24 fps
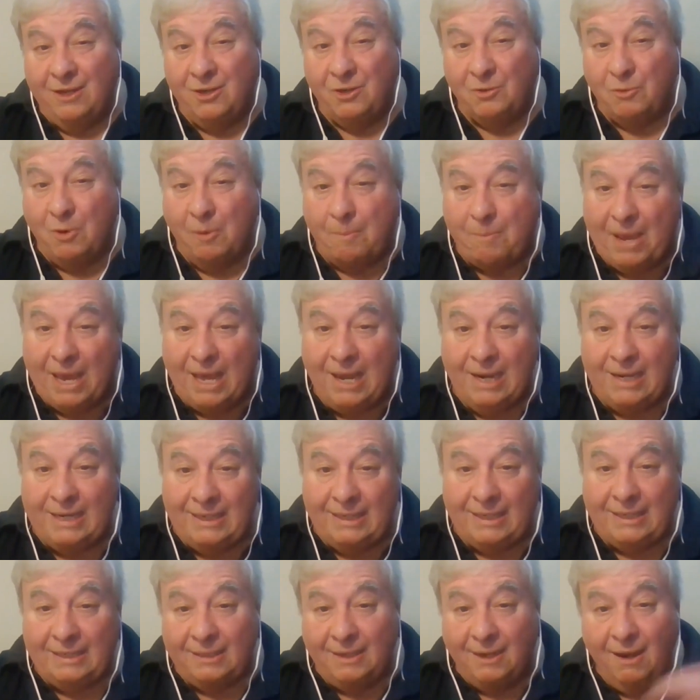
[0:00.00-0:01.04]

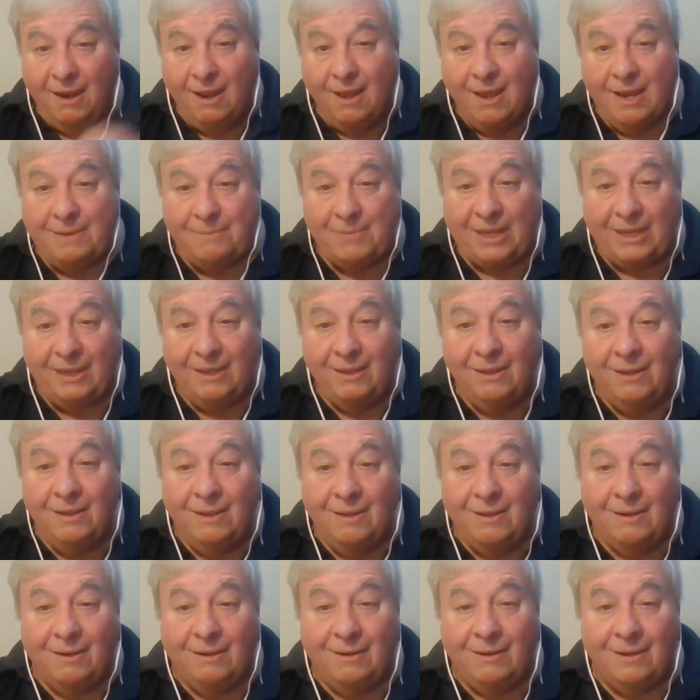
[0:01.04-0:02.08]
rappelling and climbing
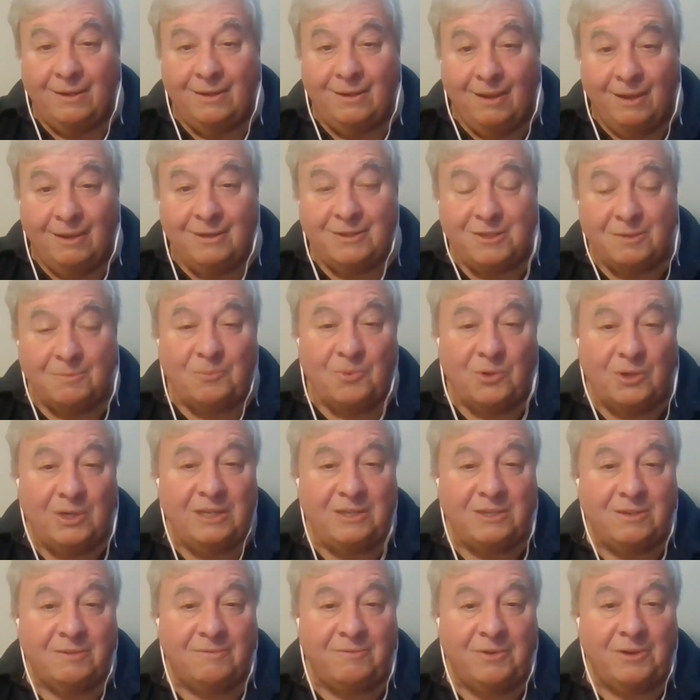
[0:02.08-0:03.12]
on some
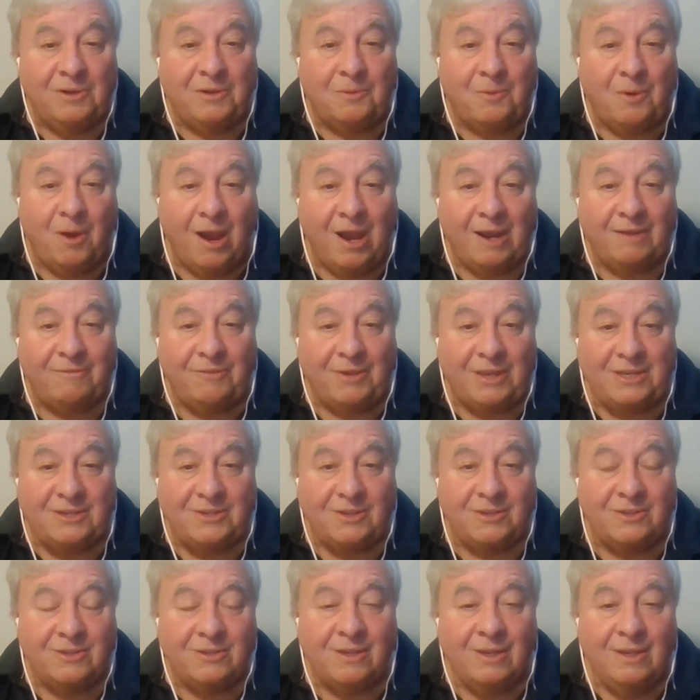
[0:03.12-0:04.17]
pretty severe rock
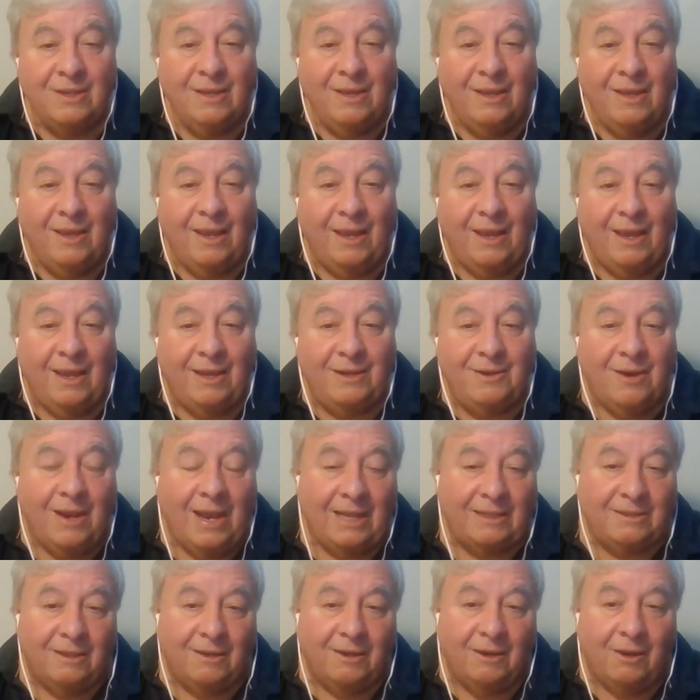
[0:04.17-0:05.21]
faces, and you
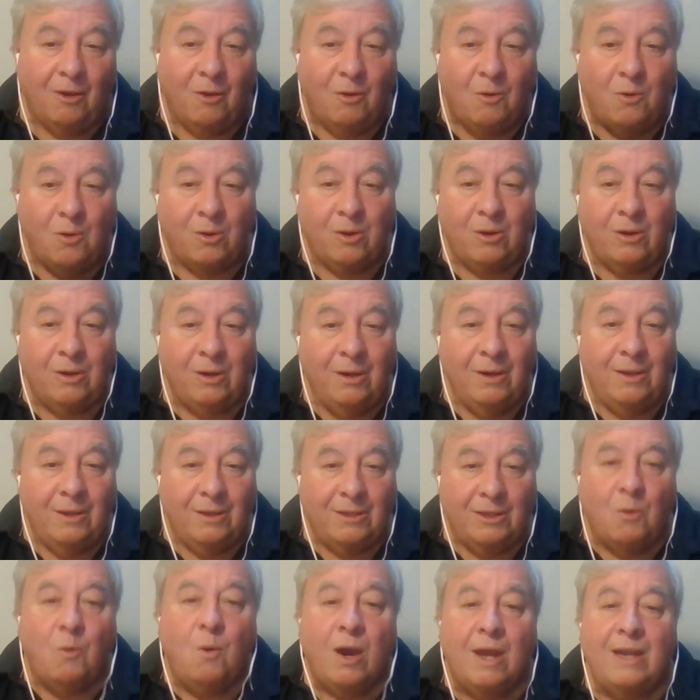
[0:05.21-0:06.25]
had to lower.
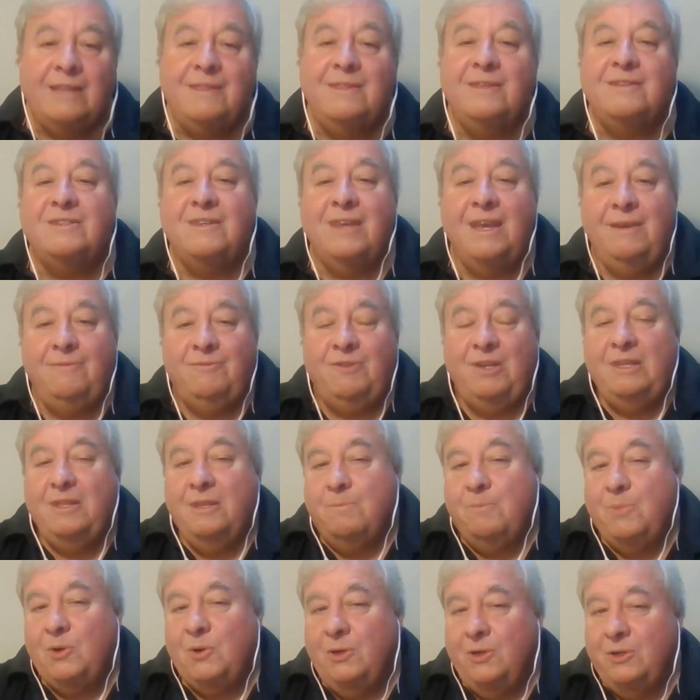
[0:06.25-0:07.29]
You wanted the safety of
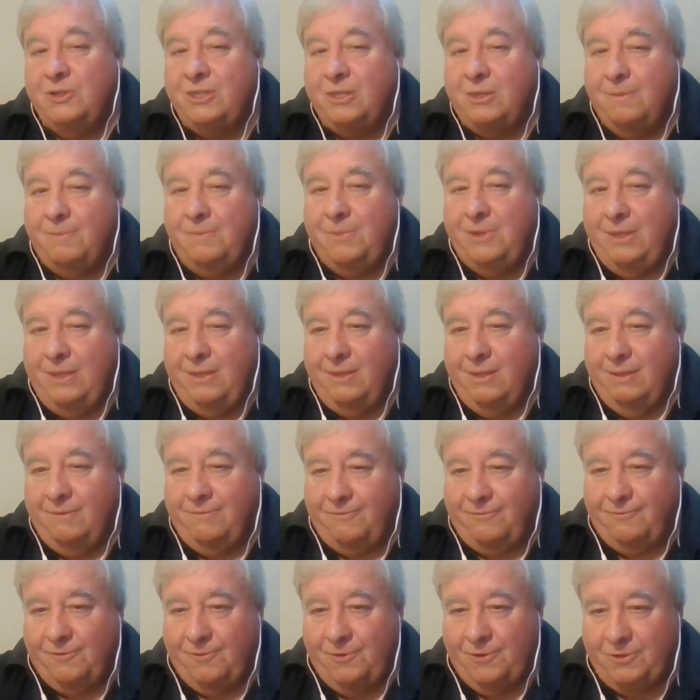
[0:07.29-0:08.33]
the birds to be the
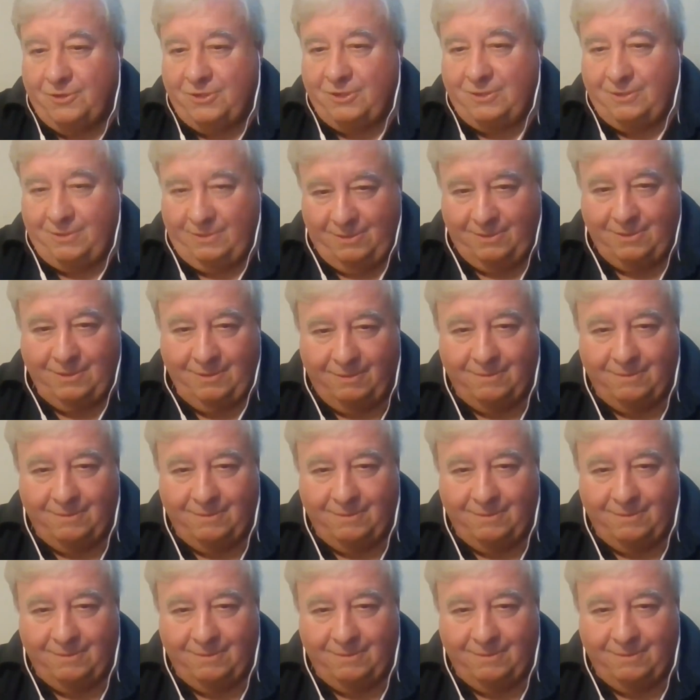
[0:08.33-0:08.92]
first